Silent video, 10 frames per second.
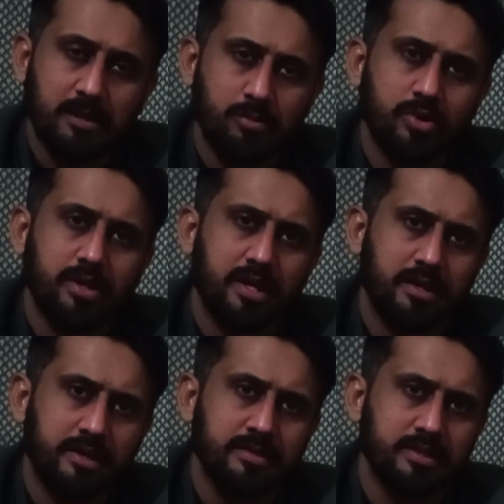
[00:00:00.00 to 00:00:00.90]
carbonic
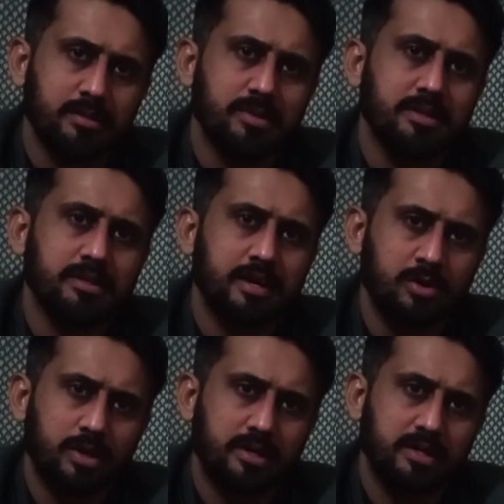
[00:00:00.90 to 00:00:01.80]
anhydrase inhibitor,
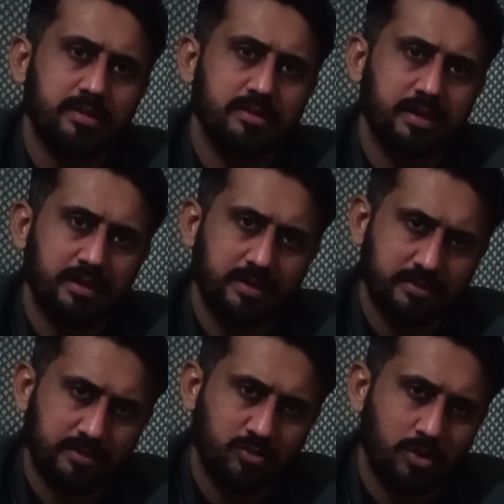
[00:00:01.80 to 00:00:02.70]
diuretic
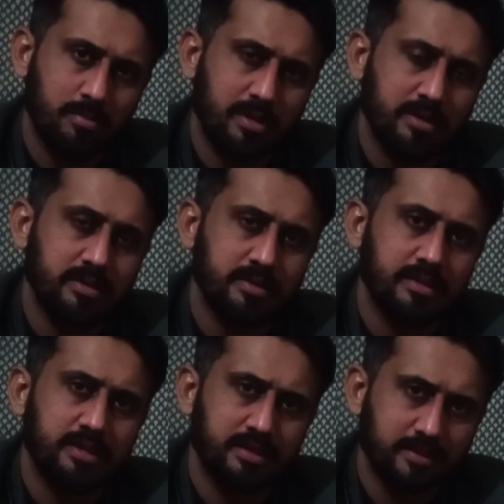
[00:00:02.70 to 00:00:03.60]
acetazolamide
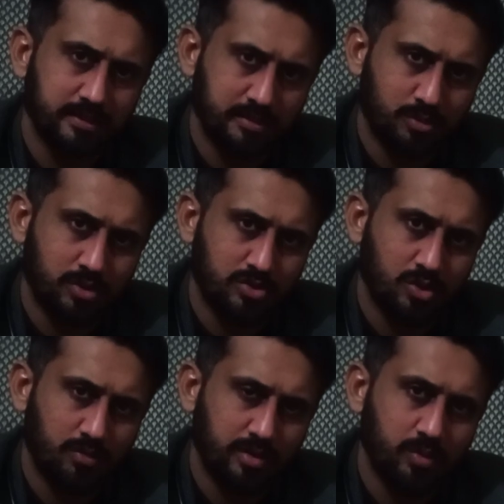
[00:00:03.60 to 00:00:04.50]
that decrease production
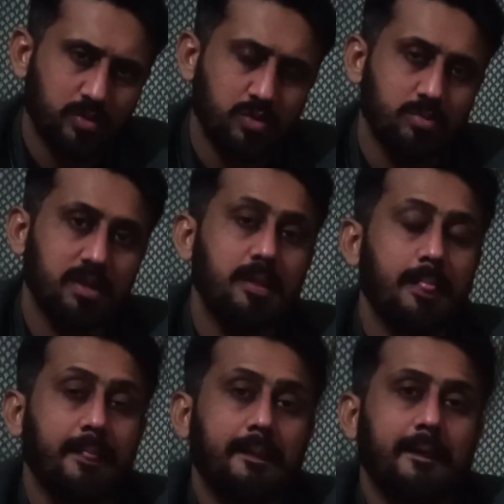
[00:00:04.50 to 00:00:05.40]
of aqueous humor,
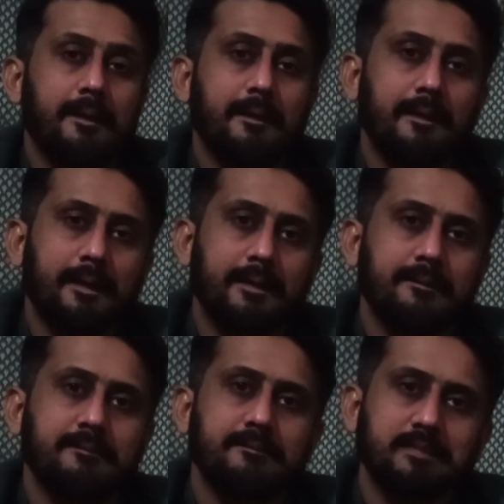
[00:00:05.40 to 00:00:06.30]

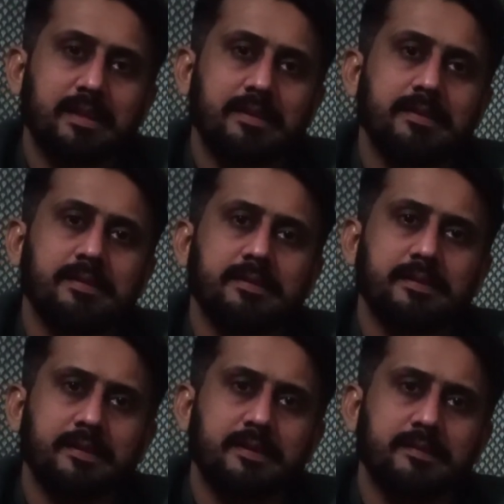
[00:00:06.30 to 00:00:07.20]
and then
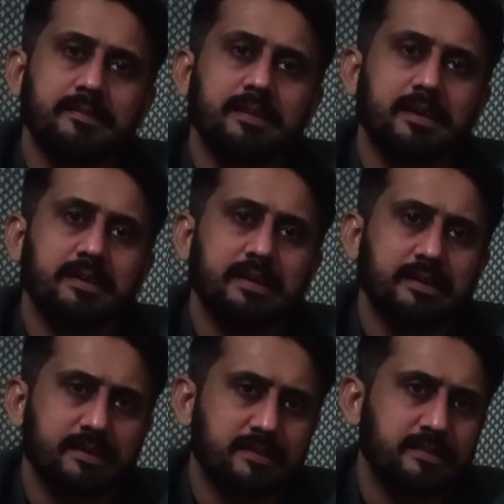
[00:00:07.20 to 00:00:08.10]
the drugs that
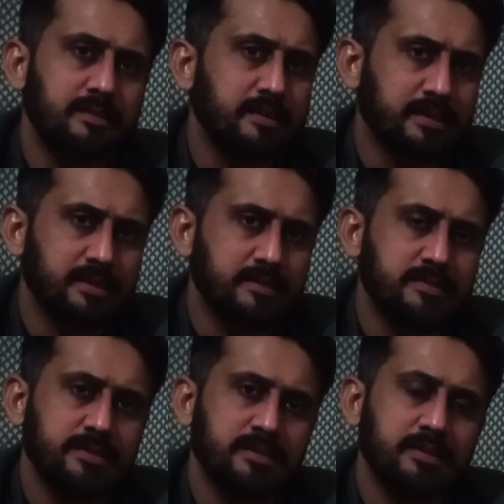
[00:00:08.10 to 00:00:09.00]
increase the drainage,
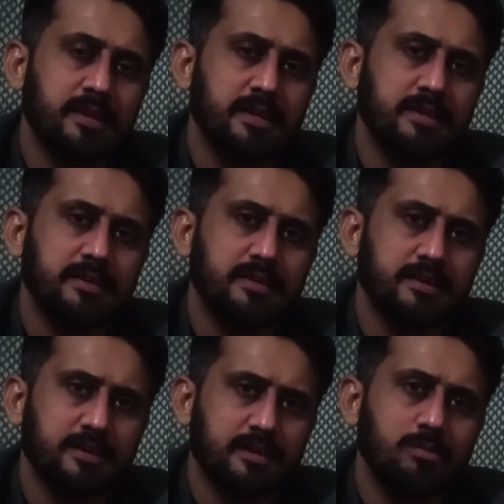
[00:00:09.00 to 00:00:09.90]
like
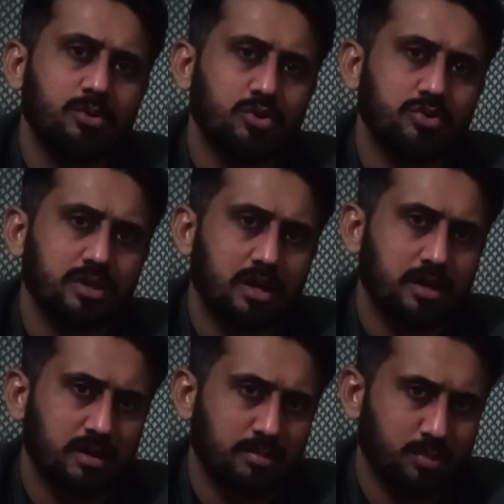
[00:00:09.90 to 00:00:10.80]
latanoprost,
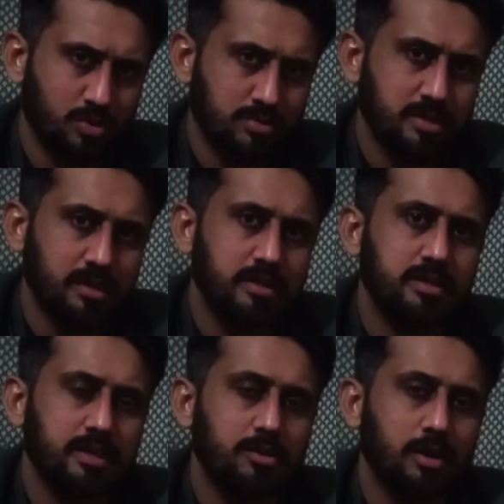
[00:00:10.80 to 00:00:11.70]

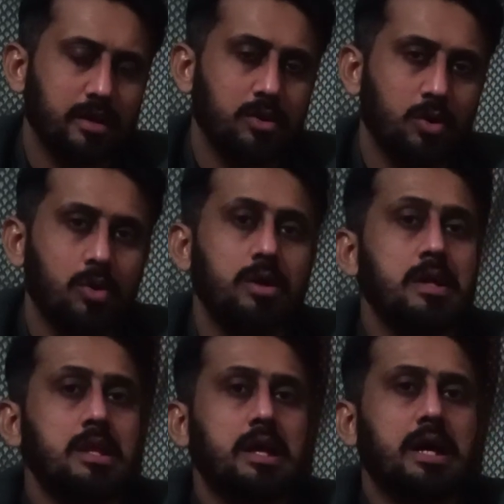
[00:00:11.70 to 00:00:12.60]
prostaglandin and analog,
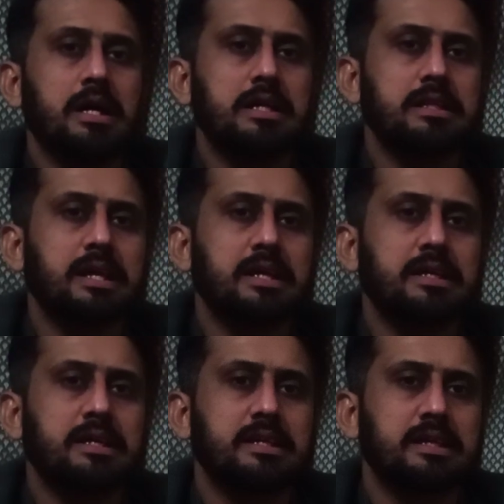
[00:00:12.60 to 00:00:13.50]

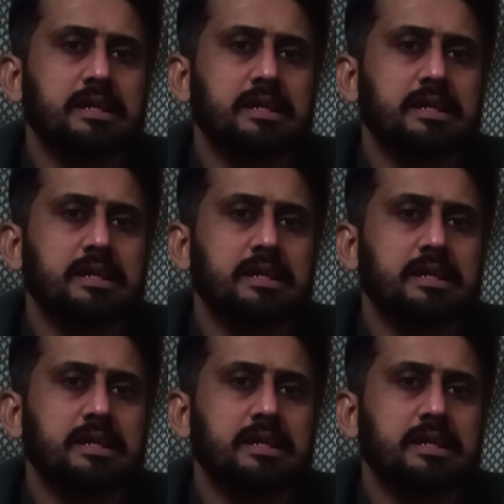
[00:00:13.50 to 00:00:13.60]
that